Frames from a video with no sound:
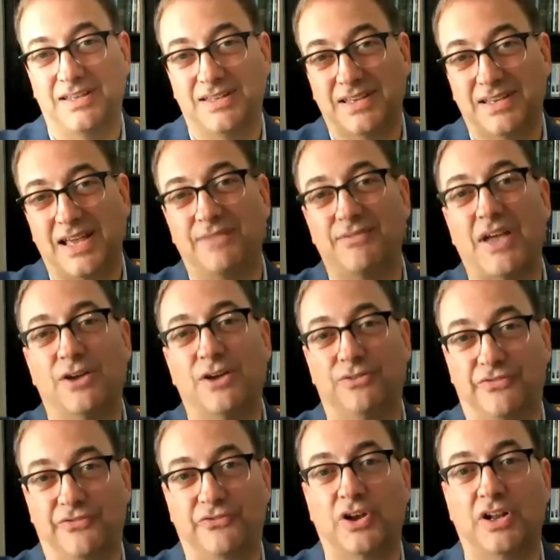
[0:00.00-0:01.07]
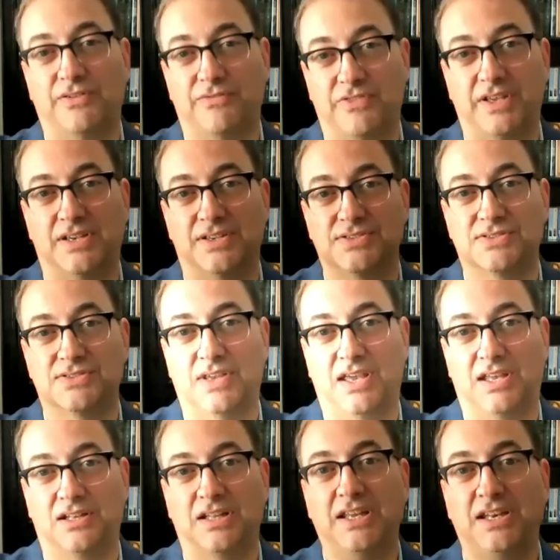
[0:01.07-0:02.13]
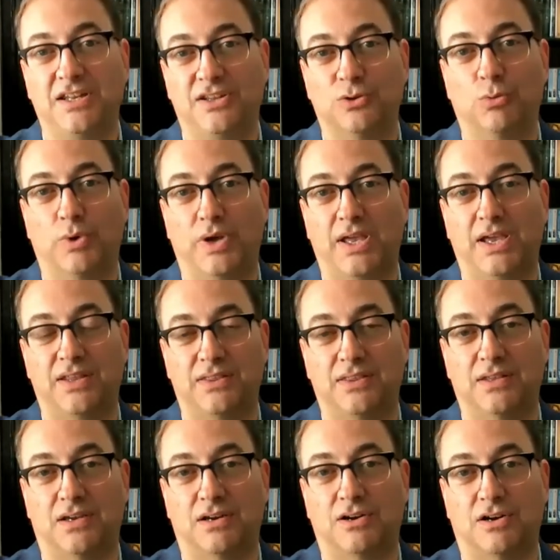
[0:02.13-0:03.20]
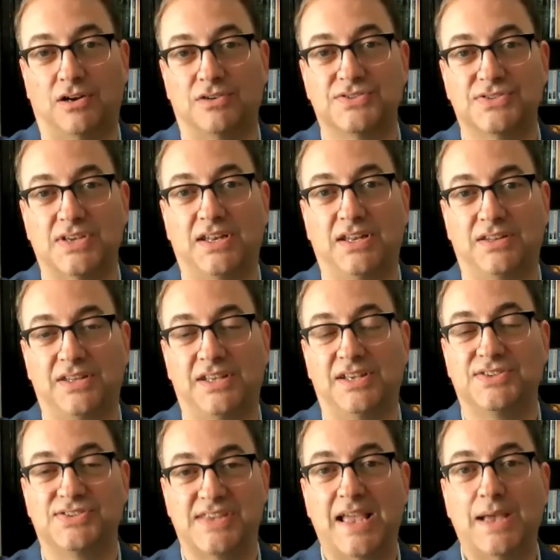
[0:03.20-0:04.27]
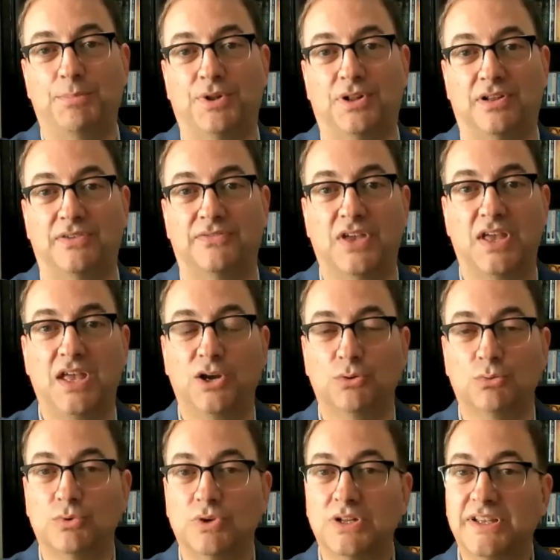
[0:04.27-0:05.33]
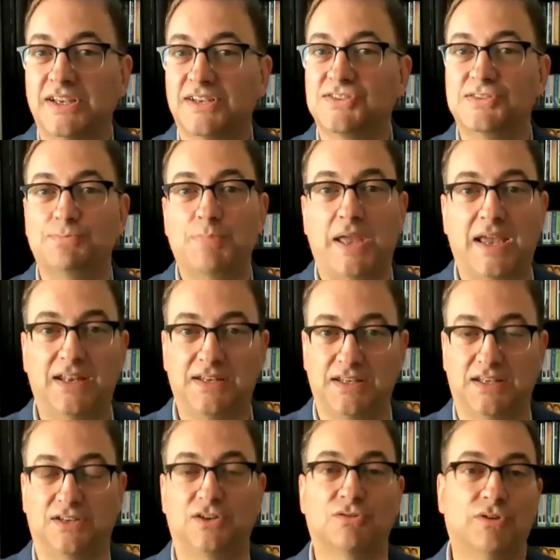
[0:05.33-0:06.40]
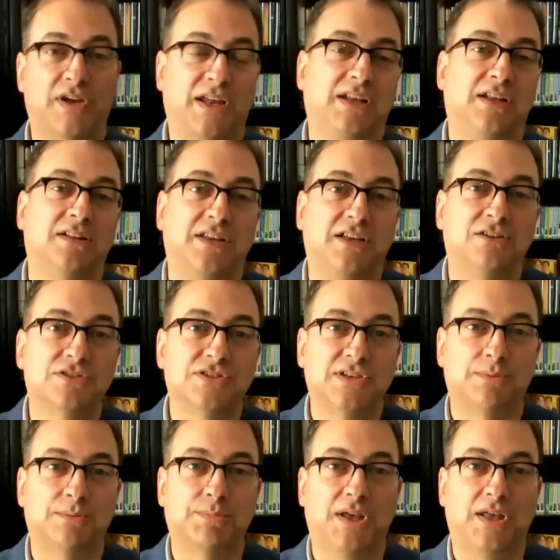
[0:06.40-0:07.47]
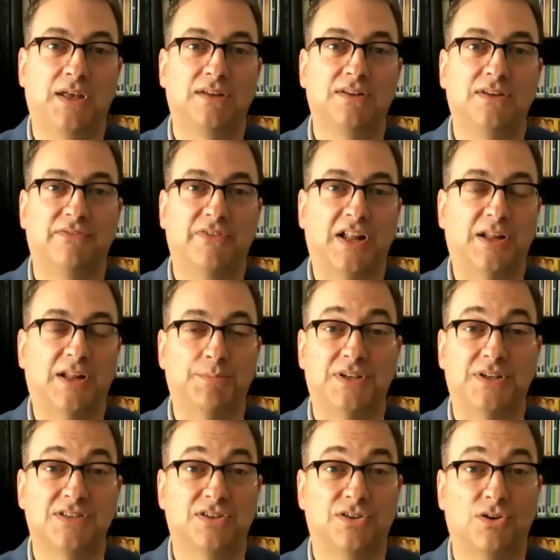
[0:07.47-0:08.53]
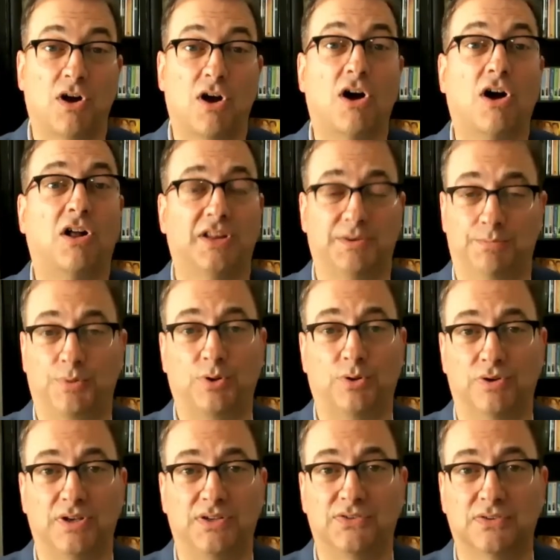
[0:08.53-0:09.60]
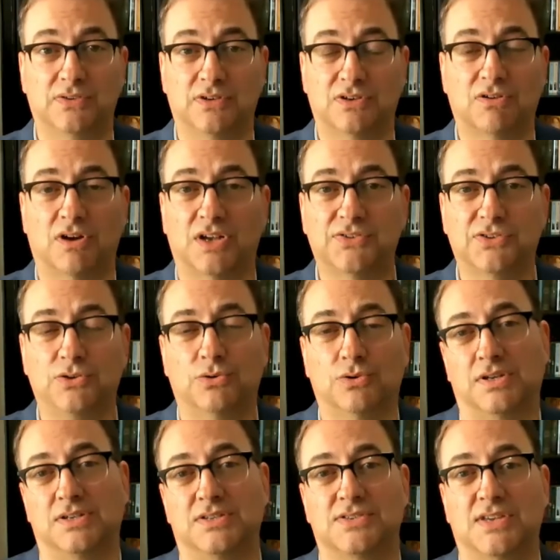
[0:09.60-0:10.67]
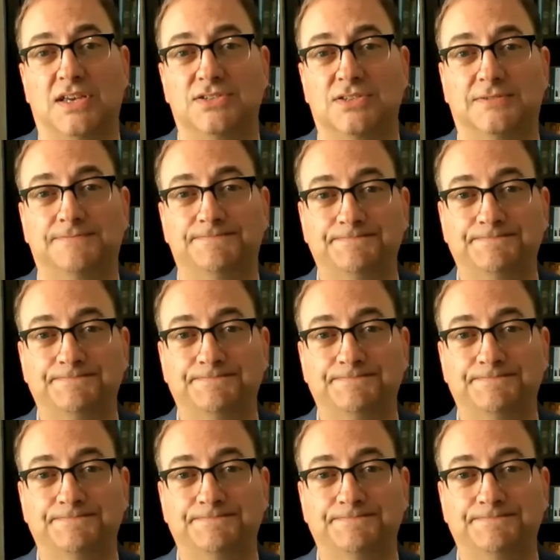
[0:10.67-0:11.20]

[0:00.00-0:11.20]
kind of out in front of this and leading the way are setting the example of really expanding and creating leadership development to all employees across the organization.